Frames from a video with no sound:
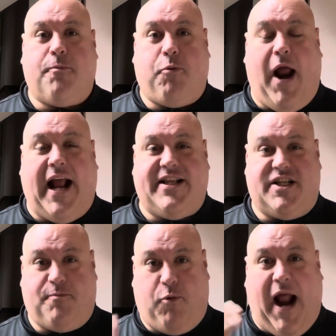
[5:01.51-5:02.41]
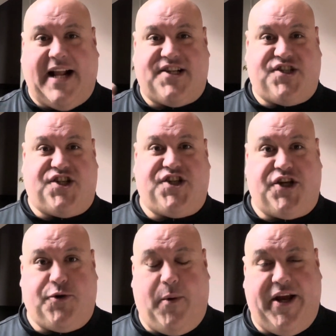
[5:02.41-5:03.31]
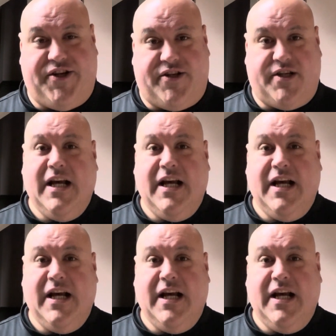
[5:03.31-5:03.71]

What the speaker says: practice the situations.